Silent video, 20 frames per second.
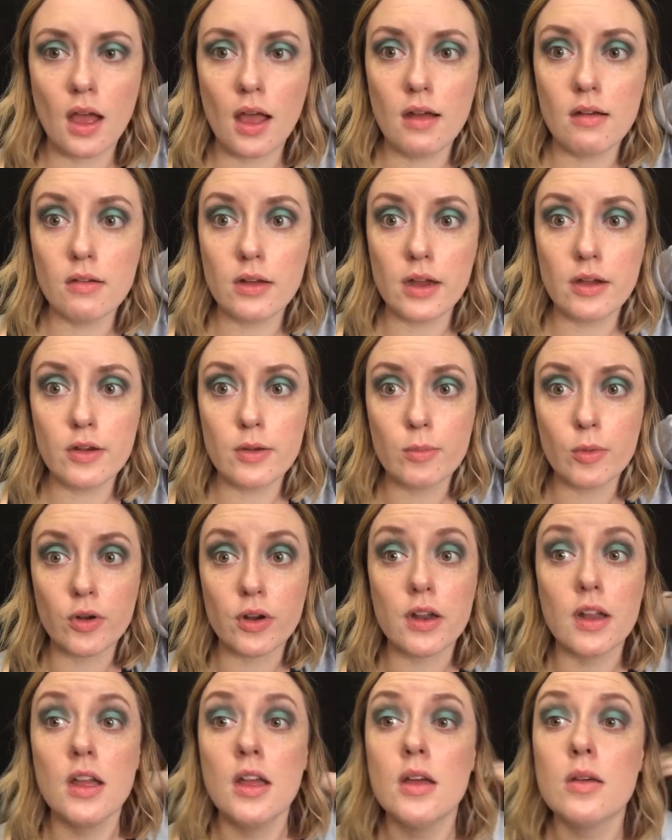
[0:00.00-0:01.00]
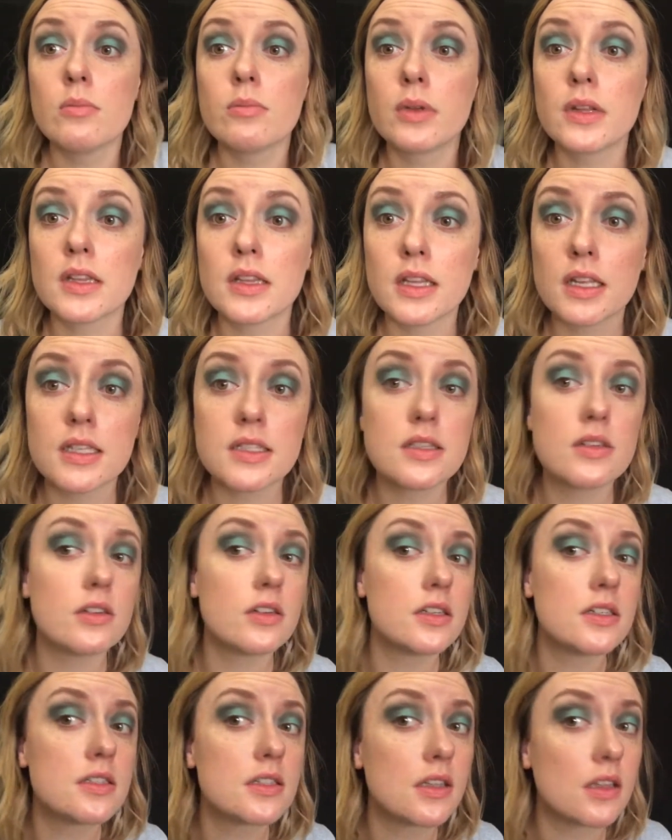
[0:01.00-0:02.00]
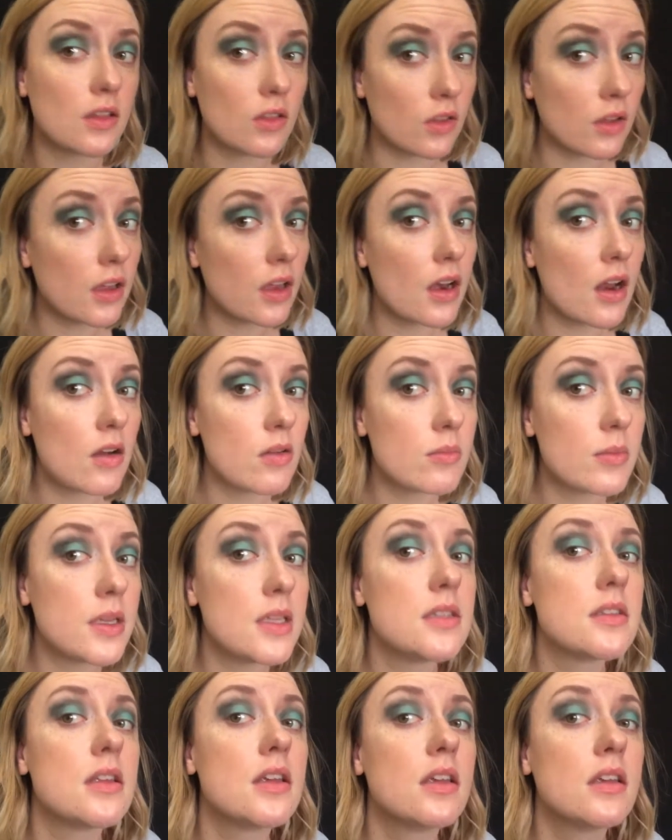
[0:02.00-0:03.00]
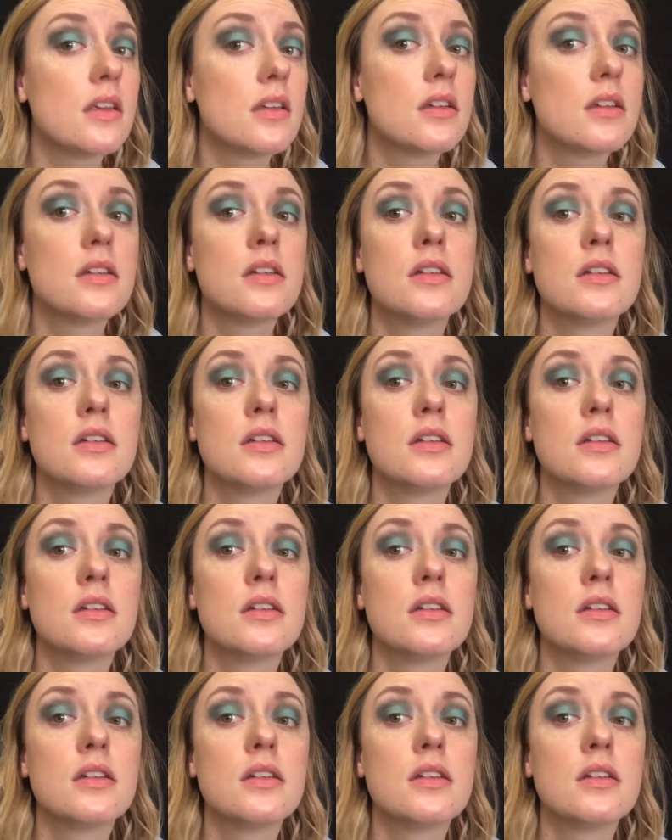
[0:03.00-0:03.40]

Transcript: I don't care anymore. But like seriously, look at how amazing.